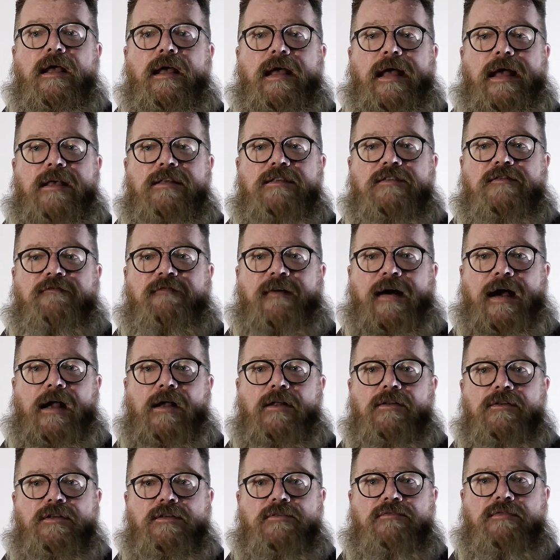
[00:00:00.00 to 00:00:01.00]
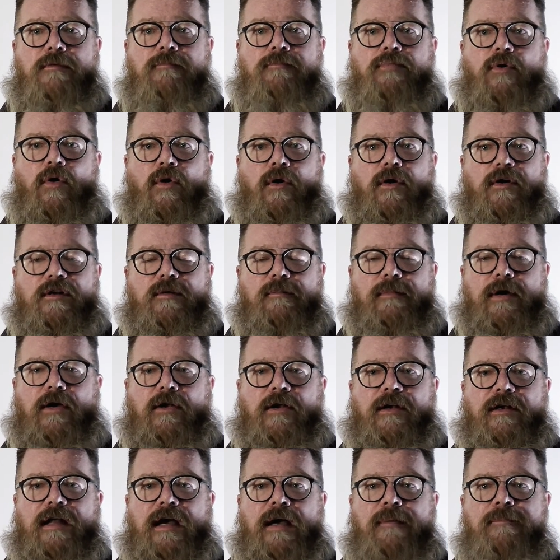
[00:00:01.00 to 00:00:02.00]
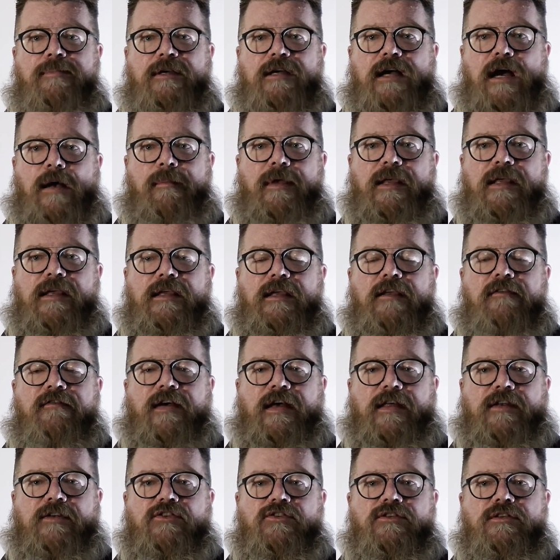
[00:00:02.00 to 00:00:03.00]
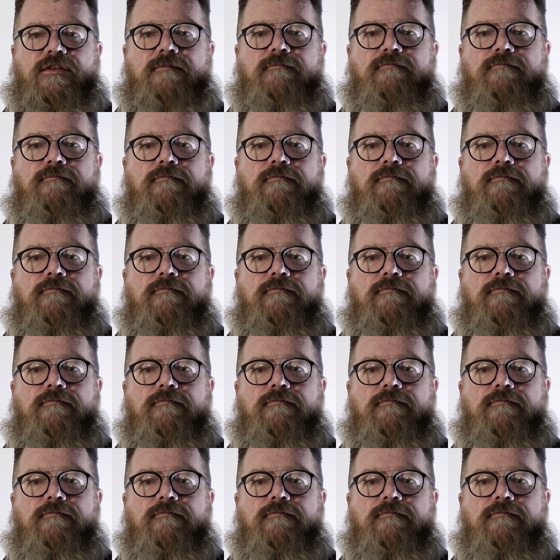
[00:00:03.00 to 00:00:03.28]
has filed this report about an upcoming event.